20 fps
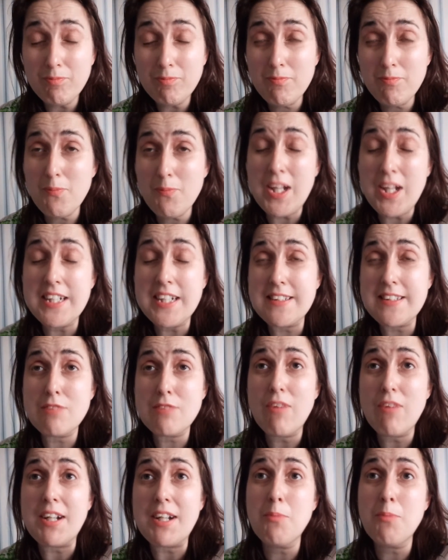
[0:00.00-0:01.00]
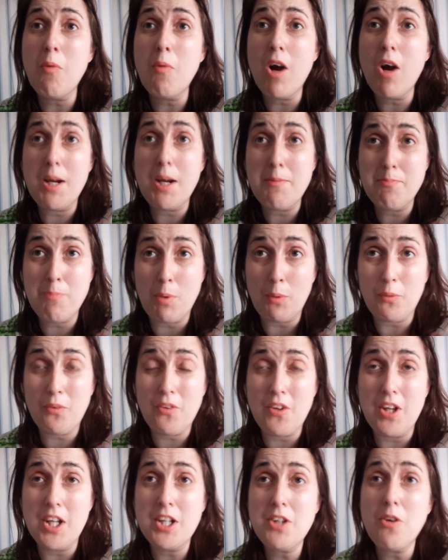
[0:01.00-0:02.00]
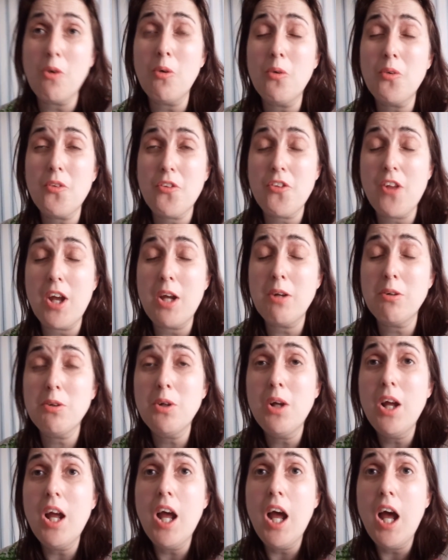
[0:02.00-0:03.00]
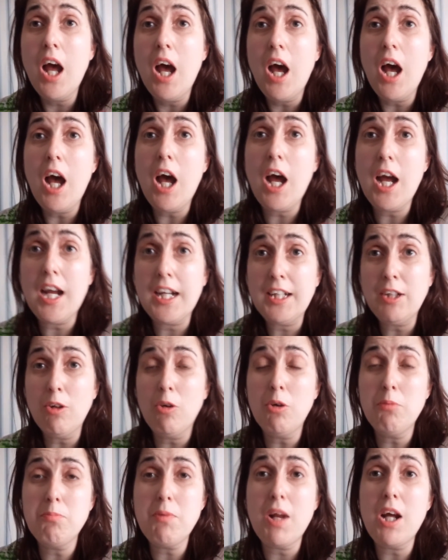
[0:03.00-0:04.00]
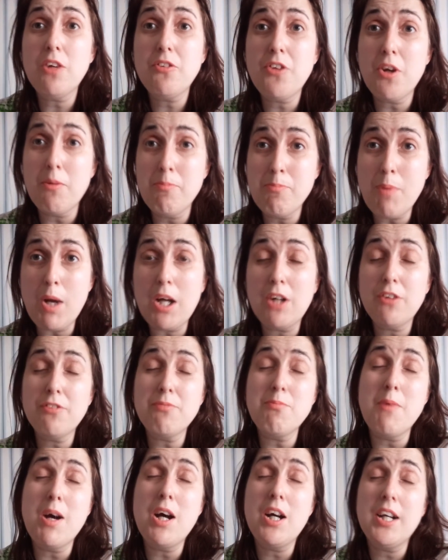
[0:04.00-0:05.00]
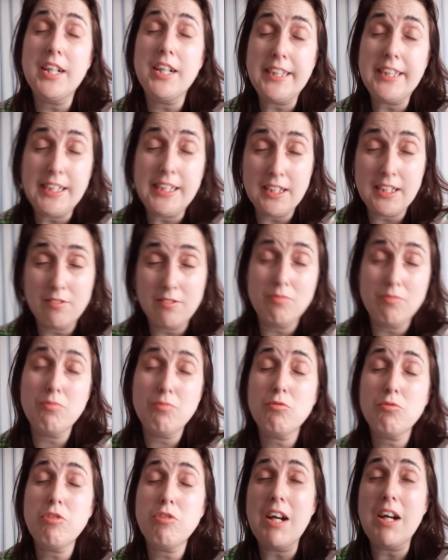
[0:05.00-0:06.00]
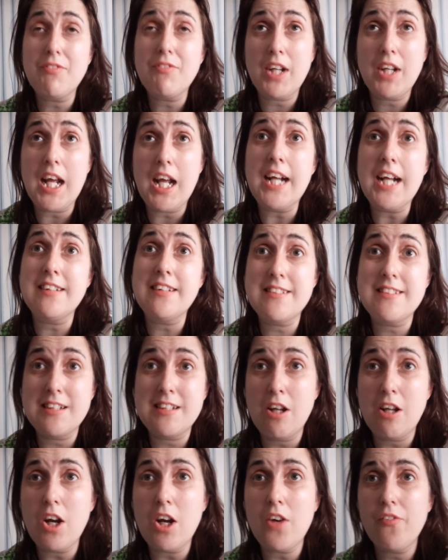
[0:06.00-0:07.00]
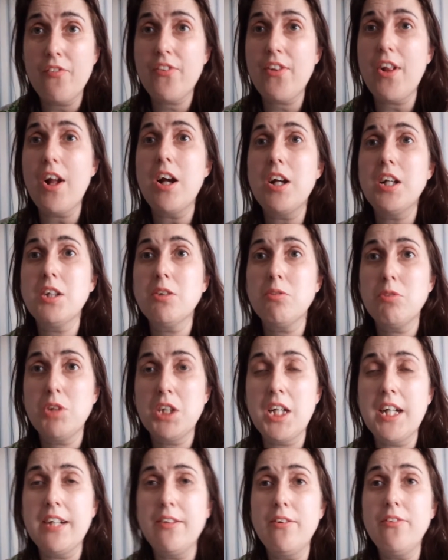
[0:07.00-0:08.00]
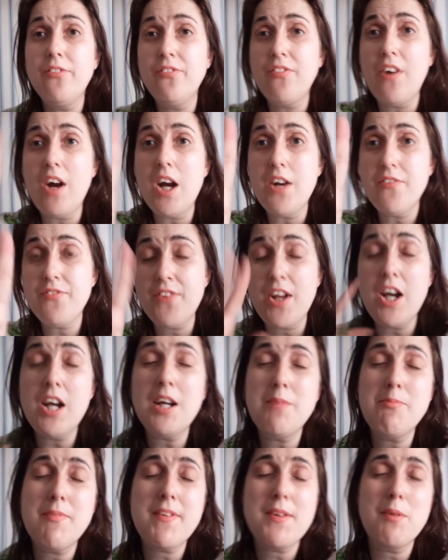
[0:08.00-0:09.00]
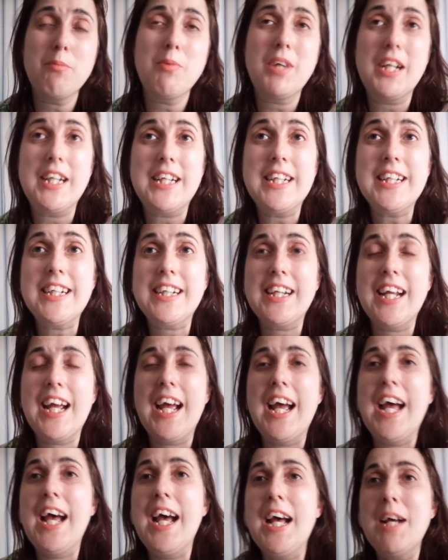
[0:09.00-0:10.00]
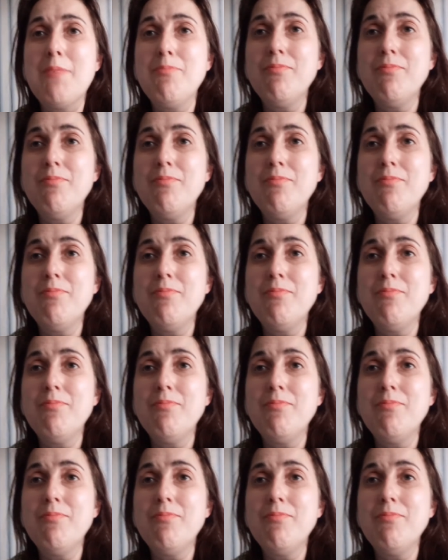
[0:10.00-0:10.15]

It's a red and white button. Also, I upload on both my travel and lifestyle channel 5 times a week. And